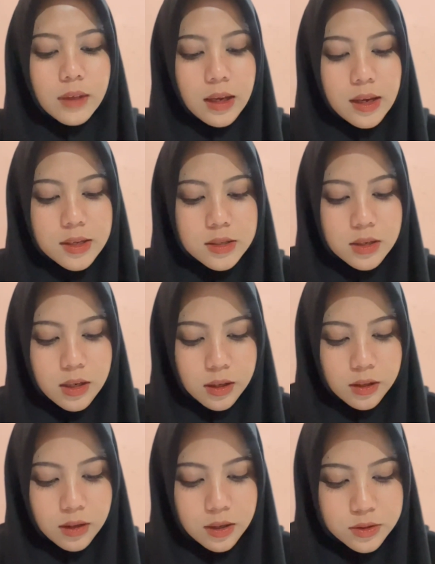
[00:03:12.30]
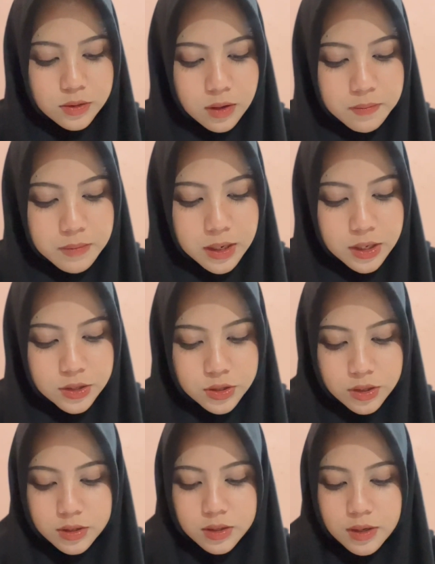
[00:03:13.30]
is a classroom
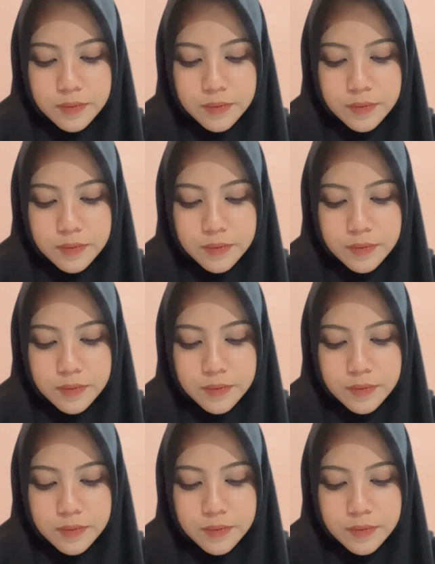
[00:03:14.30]
manager.